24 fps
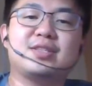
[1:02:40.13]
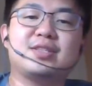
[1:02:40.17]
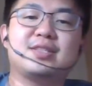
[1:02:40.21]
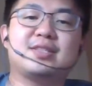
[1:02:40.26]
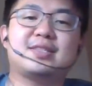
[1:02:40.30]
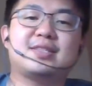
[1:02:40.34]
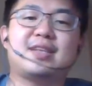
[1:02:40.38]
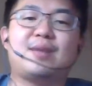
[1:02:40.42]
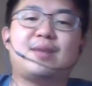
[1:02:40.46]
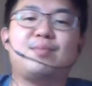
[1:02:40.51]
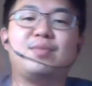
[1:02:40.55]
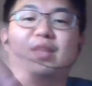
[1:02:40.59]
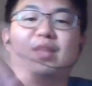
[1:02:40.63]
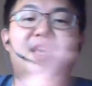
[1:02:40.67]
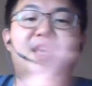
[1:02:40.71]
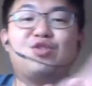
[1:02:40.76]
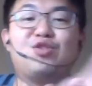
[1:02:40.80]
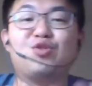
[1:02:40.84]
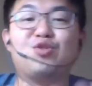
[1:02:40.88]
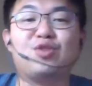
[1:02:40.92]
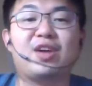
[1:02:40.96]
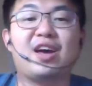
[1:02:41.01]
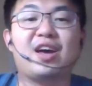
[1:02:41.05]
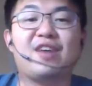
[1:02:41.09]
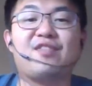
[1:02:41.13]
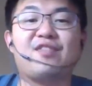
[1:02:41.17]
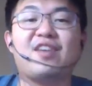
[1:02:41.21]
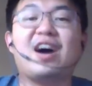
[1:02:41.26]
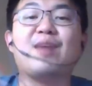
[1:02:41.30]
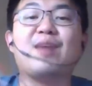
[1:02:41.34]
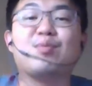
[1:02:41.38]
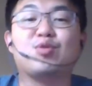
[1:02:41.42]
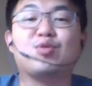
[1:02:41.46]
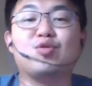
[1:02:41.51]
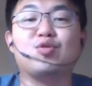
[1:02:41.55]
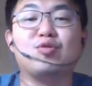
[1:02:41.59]
Some they don't have, up
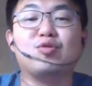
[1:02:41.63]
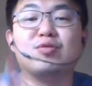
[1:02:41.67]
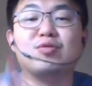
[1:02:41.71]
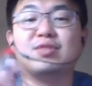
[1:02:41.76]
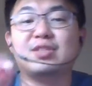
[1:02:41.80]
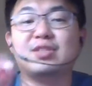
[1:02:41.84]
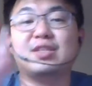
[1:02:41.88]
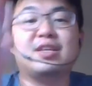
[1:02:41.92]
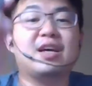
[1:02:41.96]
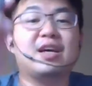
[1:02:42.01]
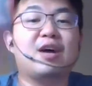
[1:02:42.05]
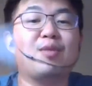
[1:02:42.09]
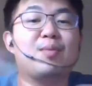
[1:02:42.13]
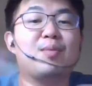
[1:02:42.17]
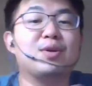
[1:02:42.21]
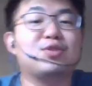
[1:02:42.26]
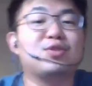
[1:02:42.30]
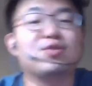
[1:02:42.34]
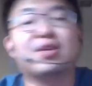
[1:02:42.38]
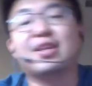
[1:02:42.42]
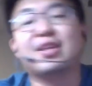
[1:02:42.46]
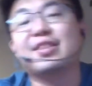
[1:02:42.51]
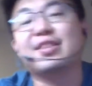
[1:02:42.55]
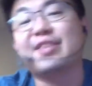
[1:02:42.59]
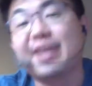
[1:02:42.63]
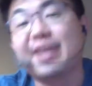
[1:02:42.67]
to you. See how much you can take.